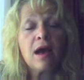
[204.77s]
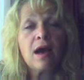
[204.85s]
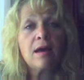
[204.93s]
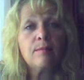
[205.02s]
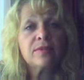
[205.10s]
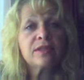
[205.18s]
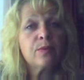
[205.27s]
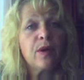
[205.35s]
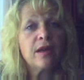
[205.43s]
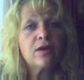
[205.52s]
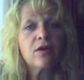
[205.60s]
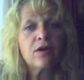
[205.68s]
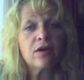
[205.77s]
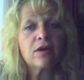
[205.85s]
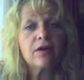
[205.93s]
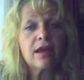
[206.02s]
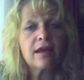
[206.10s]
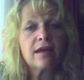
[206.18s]
I'm sweating
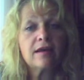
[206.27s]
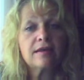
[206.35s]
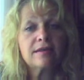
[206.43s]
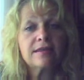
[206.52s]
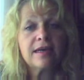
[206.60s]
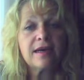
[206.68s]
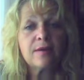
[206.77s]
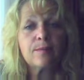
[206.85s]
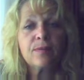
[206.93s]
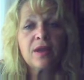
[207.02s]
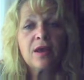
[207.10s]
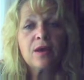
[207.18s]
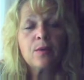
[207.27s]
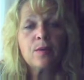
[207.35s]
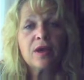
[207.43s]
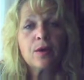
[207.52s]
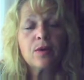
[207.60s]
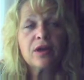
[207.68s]
hard, and
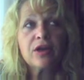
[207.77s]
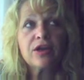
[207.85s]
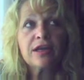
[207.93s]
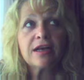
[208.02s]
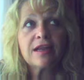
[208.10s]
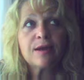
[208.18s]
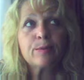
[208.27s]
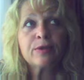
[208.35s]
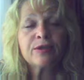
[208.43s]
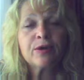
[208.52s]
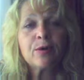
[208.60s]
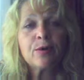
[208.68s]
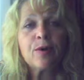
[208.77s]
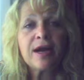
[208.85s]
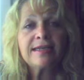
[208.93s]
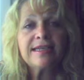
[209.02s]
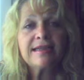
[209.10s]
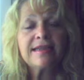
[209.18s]
we go at a good clip. So
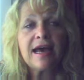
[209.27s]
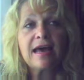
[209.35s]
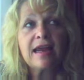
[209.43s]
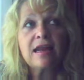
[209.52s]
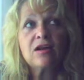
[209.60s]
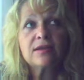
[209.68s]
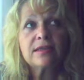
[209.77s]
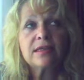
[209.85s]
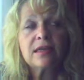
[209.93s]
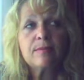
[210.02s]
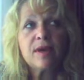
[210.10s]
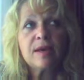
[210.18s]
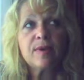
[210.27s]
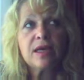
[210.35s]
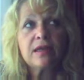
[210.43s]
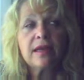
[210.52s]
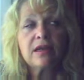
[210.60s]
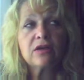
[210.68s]
I did that, and I'll see,
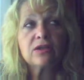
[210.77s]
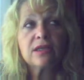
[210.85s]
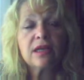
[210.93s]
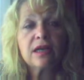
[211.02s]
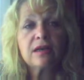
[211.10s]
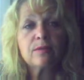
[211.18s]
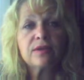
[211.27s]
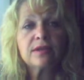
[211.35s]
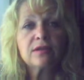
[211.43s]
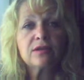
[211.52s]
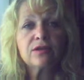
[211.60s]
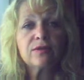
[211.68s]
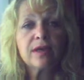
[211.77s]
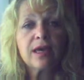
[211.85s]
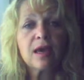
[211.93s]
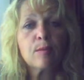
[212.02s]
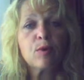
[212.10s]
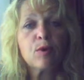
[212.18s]
maybe later tonight I will still do the
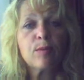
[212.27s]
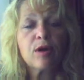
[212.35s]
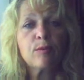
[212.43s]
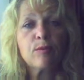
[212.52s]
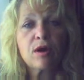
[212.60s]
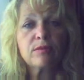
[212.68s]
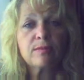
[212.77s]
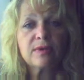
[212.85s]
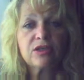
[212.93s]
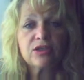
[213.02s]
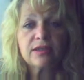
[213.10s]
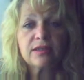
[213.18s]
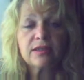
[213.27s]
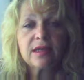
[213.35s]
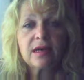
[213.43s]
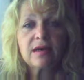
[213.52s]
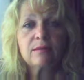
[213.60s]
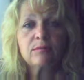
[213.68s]
Campo, but I'll probably just
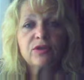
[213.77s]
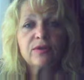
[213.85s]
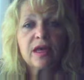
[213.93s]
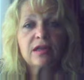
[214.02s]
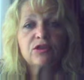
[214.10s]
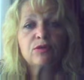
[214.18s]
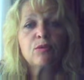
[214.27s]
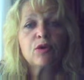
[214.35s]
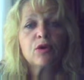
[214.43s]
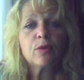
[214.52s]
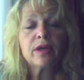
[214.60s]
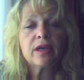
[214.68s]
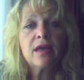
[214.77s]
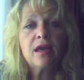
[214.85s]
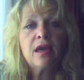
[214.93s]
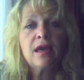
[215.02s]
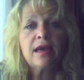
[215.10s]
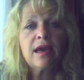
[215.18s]
do that tomorrow and
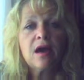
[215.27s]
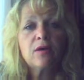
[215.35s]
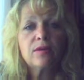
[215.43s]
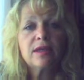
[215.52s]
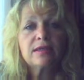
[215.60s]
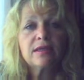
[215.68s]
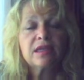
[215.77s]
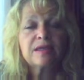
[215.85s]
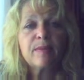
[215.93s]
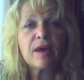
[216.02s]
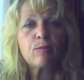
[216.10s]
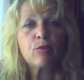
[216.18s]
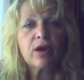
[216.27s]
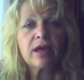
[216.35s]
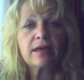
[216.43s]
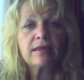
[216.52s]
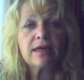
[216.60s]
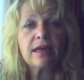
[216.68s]
count this as my
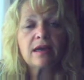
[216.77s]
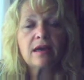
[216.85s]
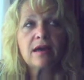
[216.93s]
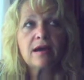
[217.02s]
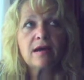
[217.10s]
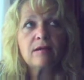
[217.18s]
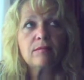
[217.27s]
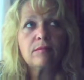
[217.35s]
break day.